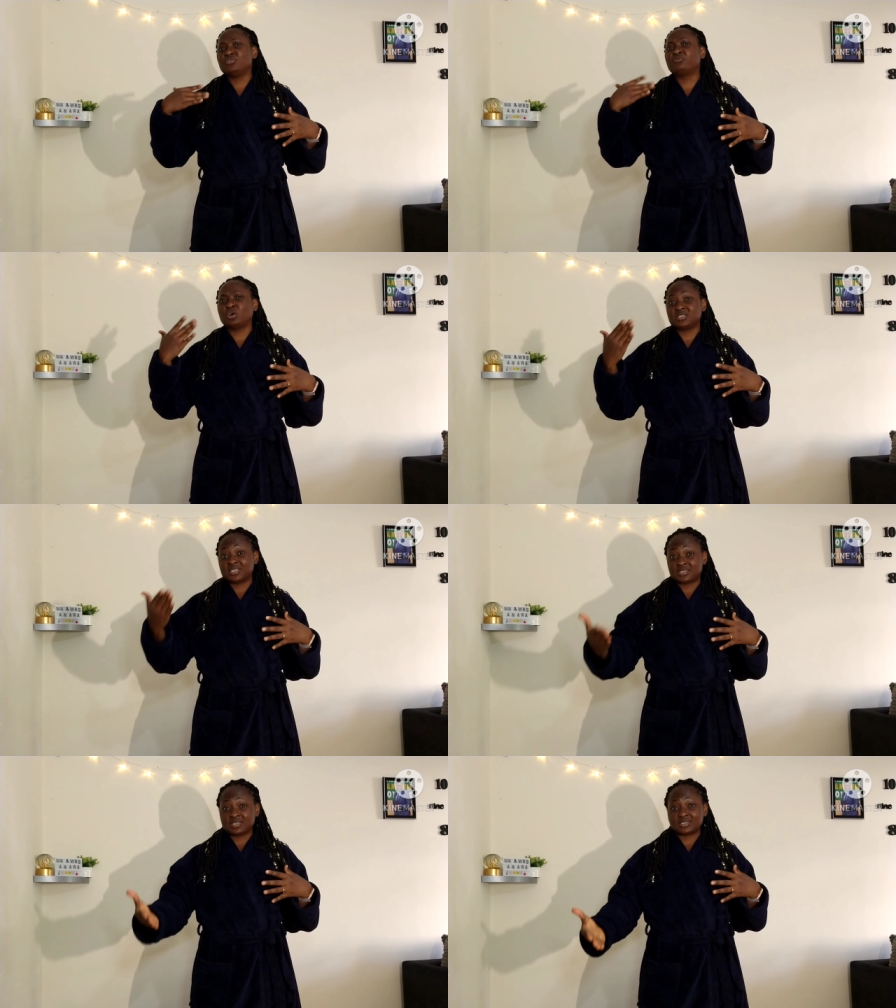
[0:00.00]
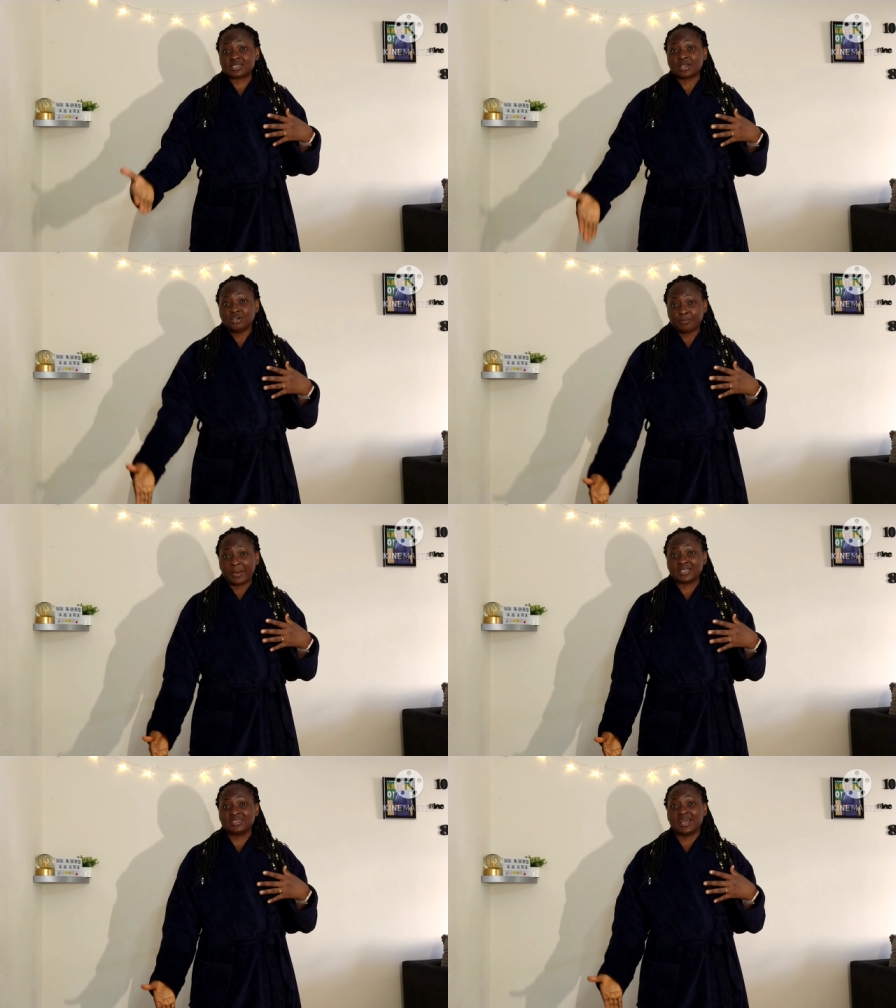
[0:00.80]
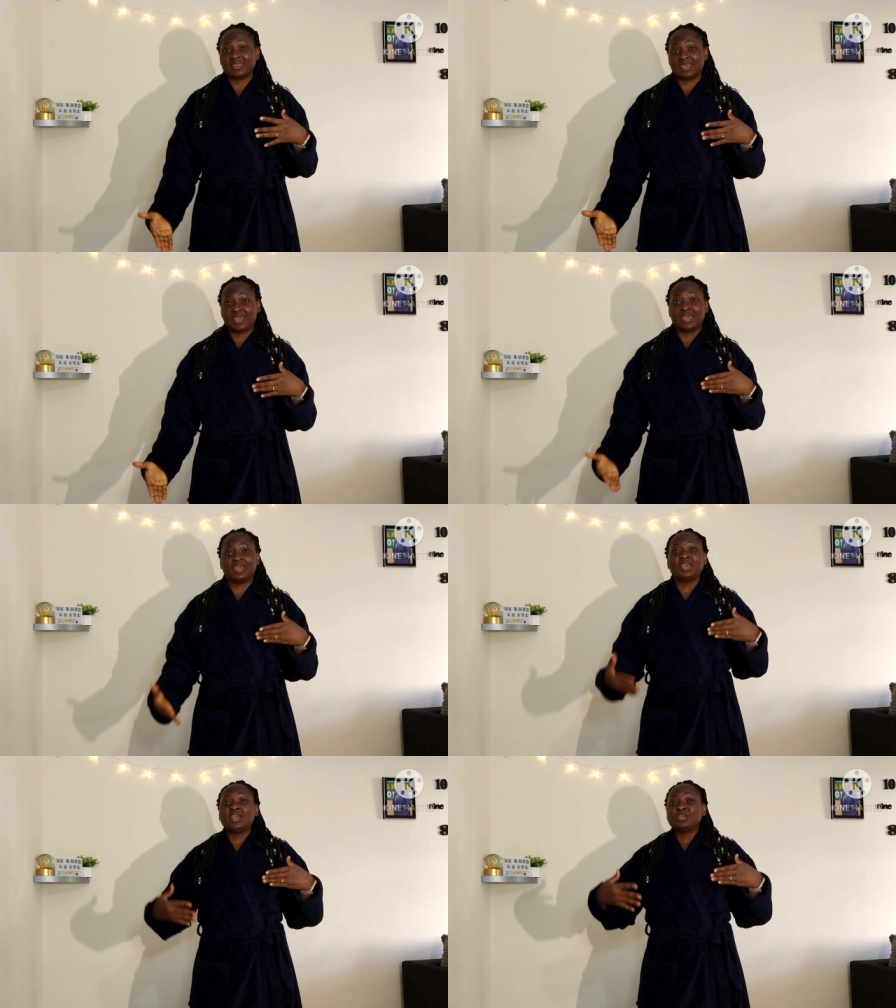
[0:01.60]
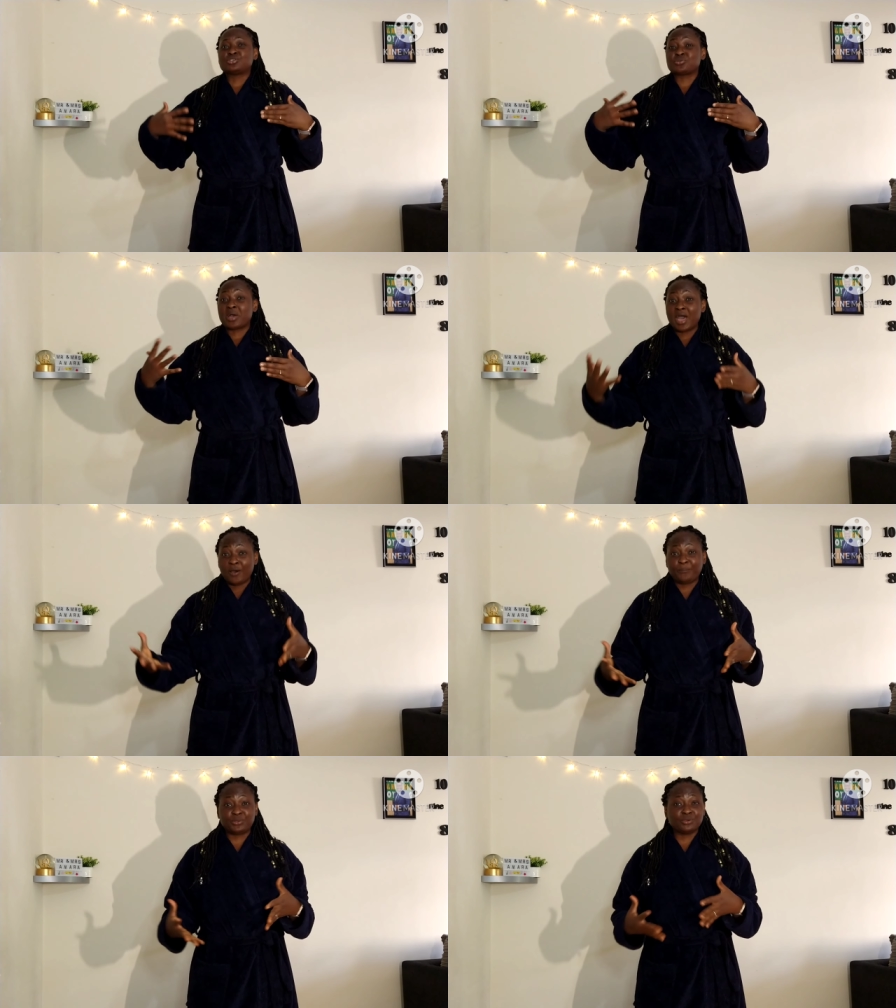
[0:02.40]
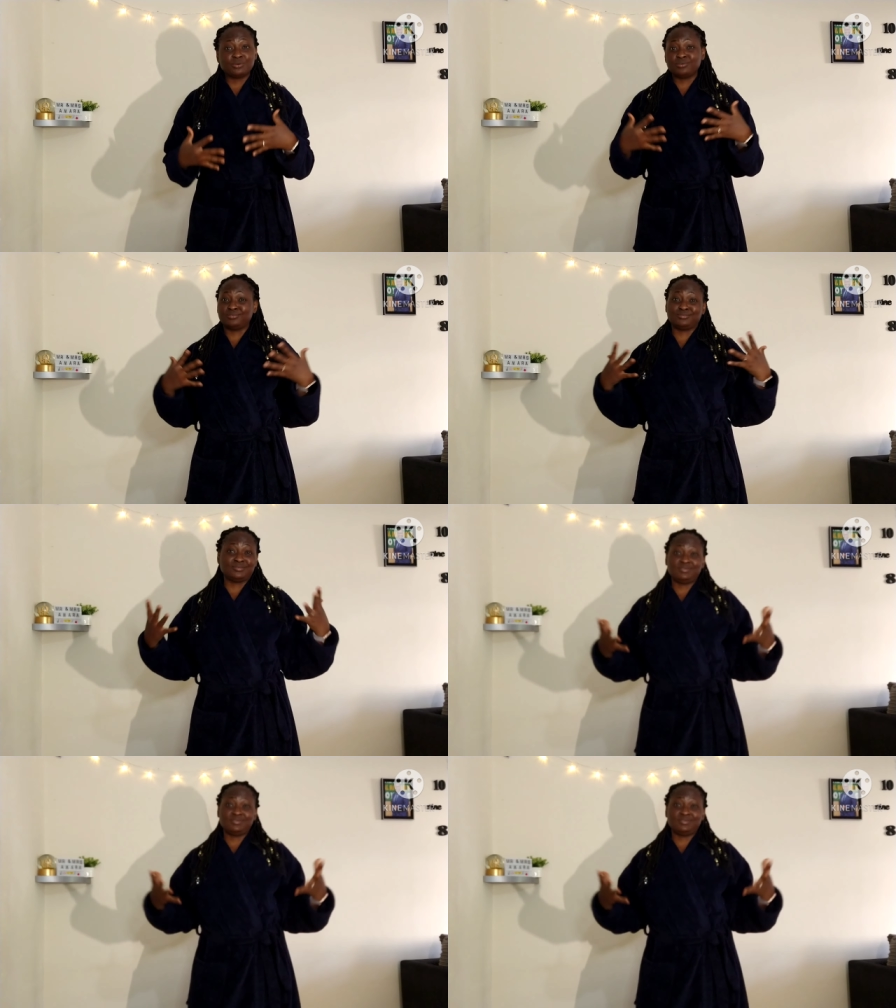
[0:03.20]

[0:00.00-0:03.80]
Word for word: you've got a, a second partner there to help you